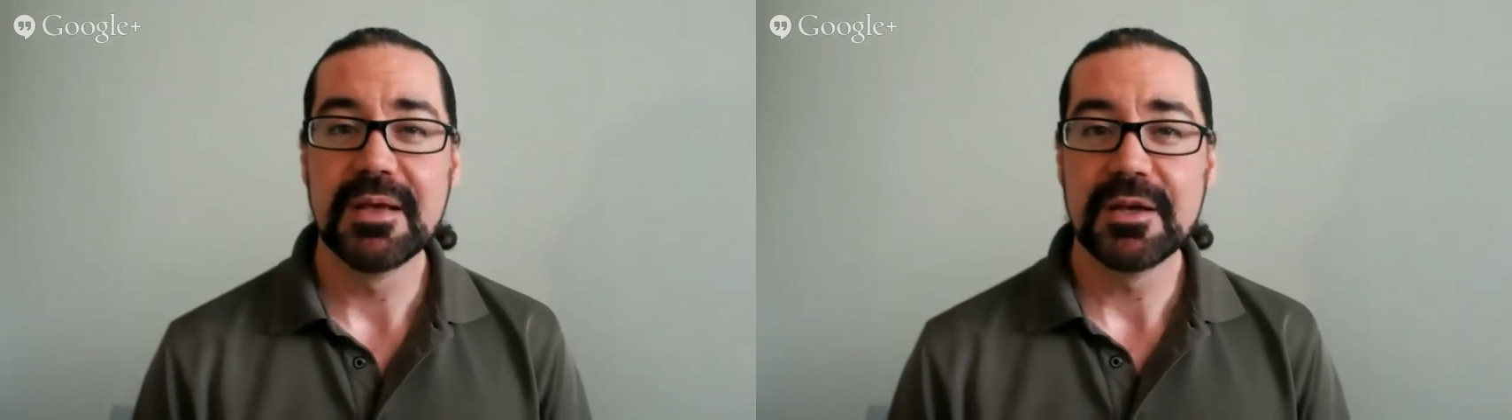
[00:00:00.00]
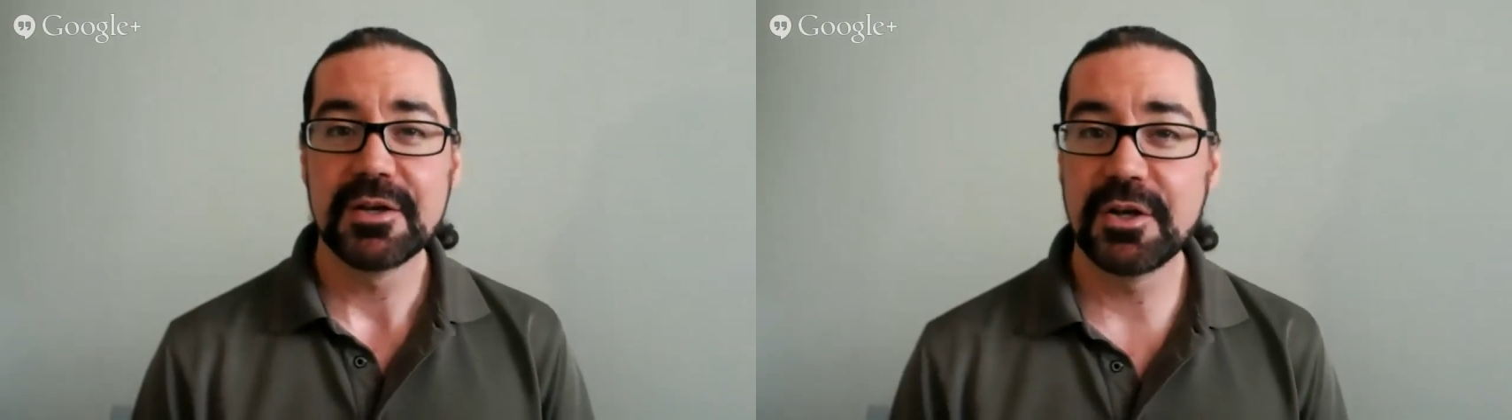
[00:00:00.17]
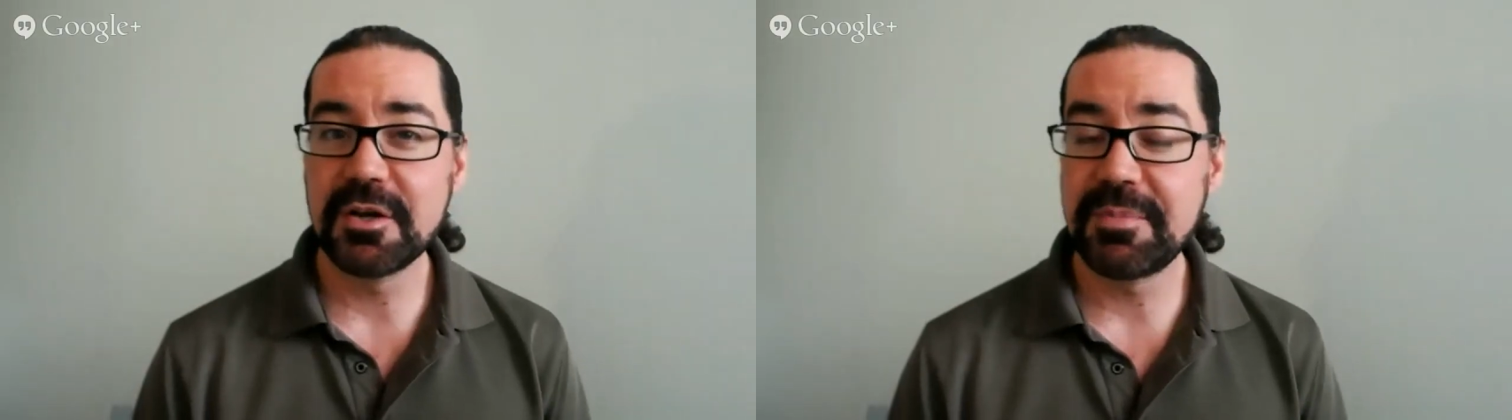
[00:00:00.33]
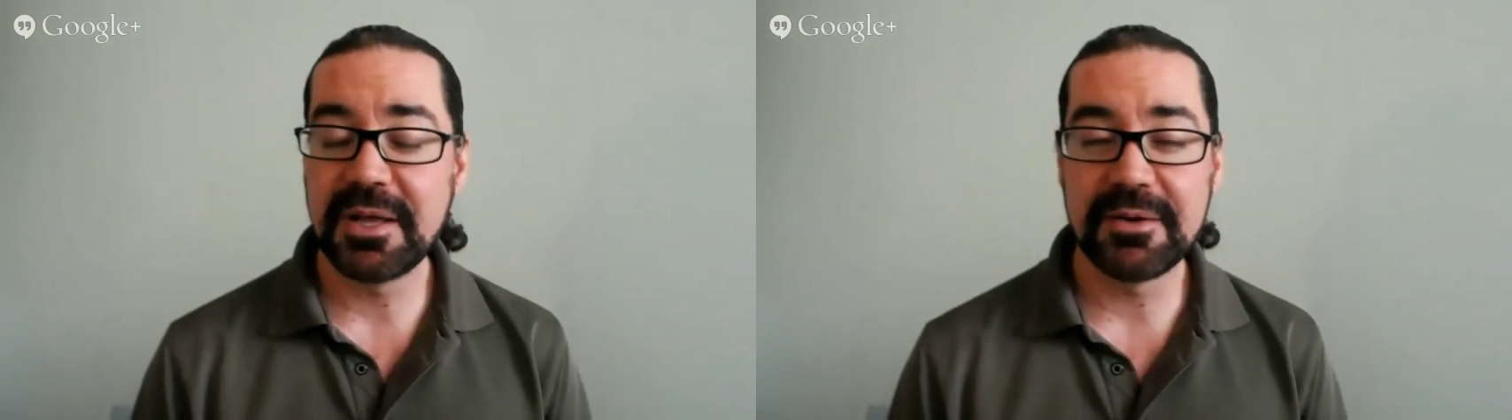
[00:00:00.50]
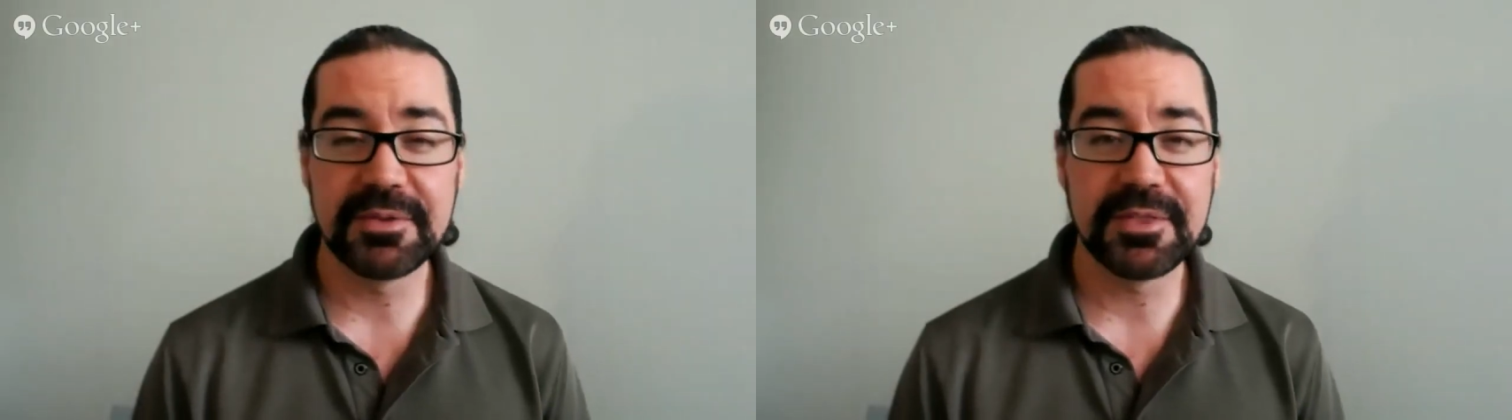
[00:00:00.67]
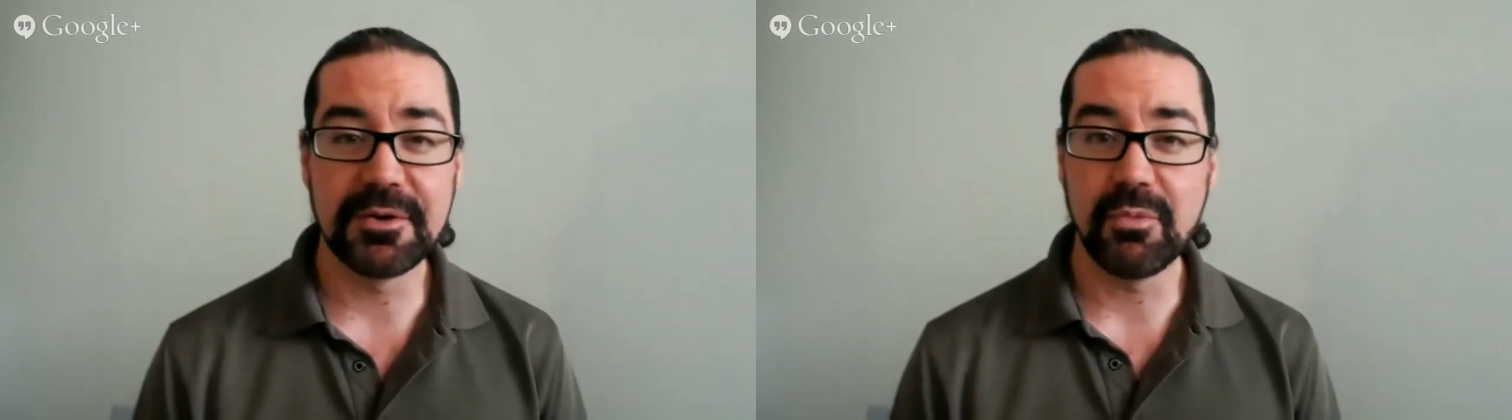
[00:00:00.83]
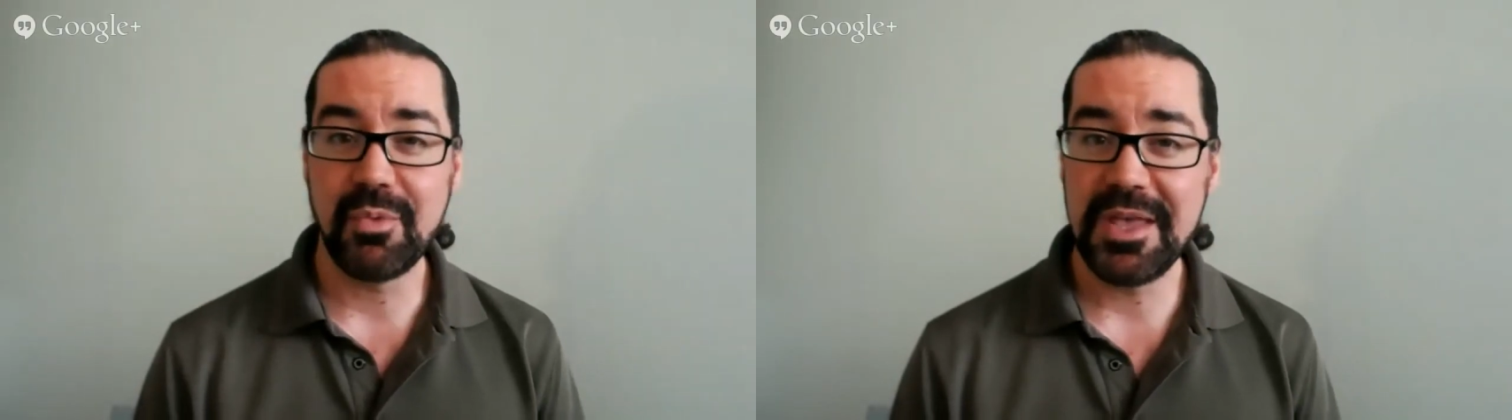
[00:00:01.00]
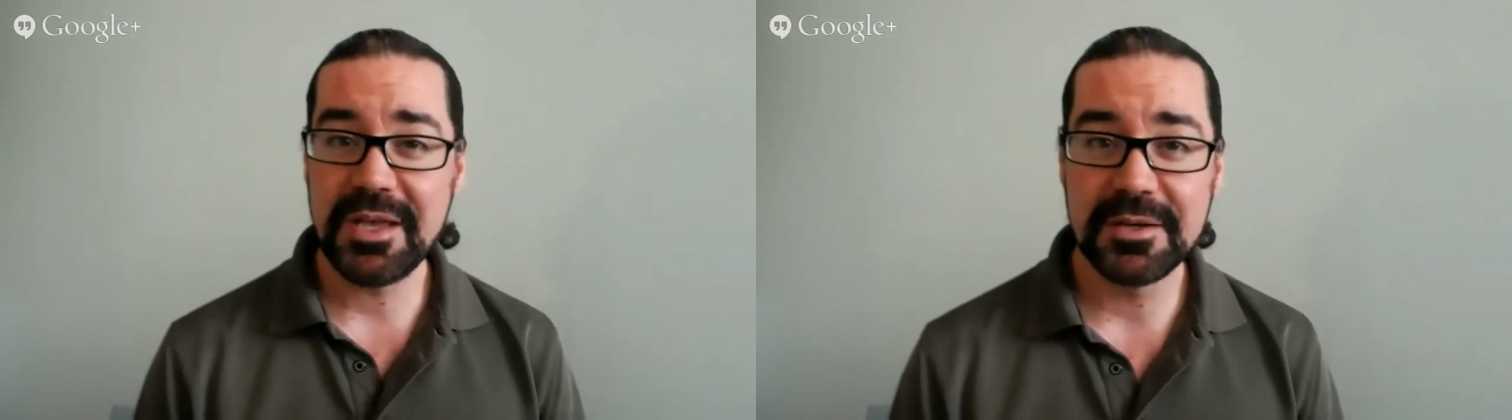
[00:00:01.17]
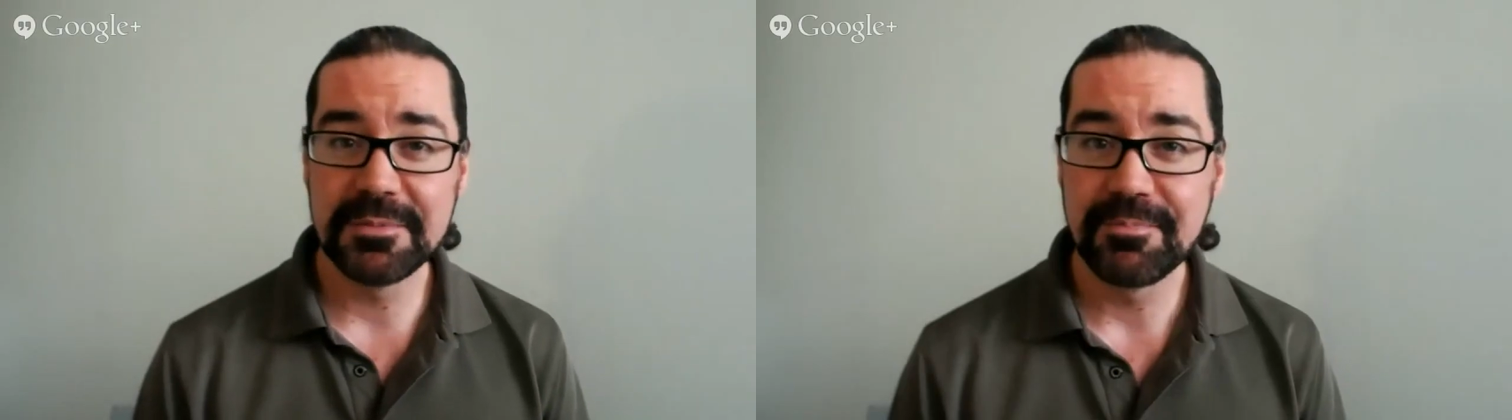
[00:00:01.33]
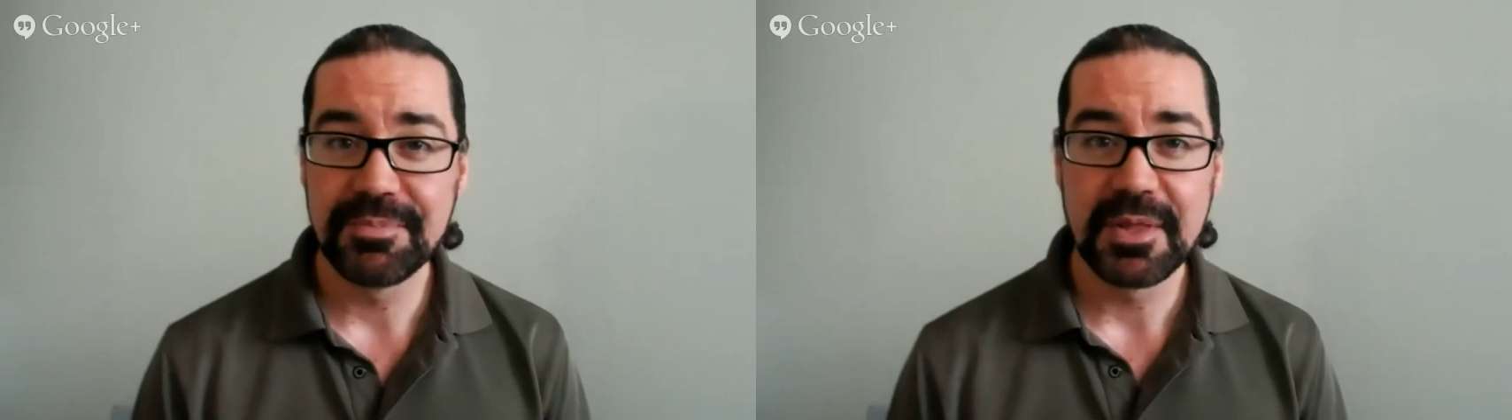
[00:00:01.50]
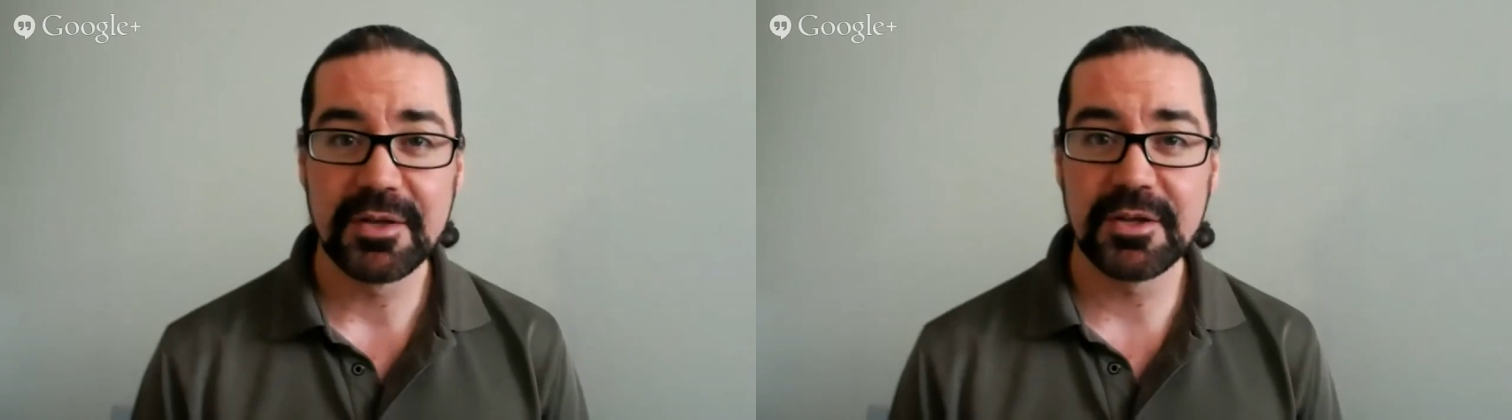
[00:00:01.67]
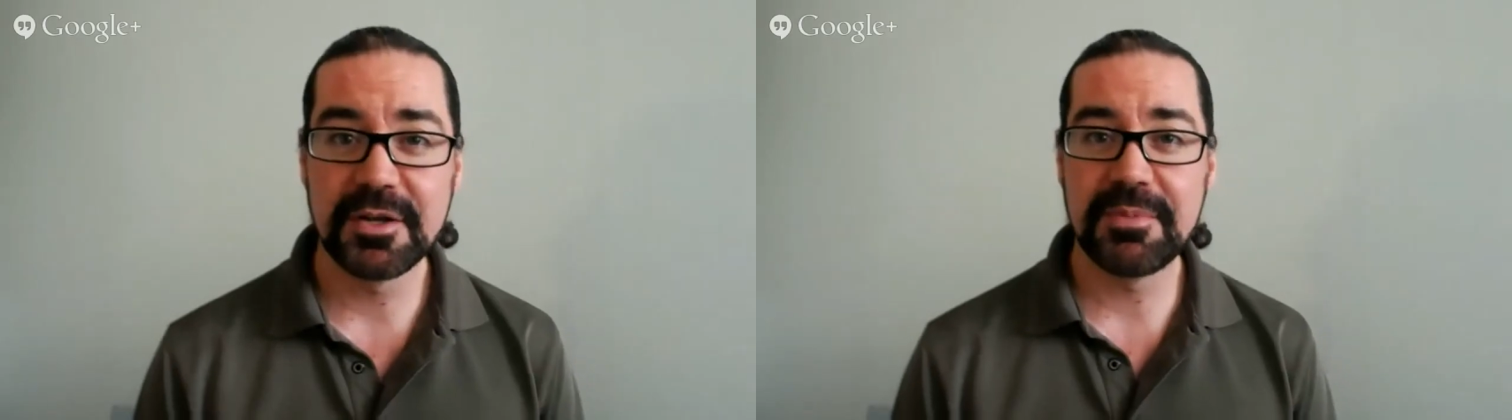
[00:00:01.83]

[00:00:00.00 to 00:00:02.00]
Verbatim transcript: Could have been within a week, could have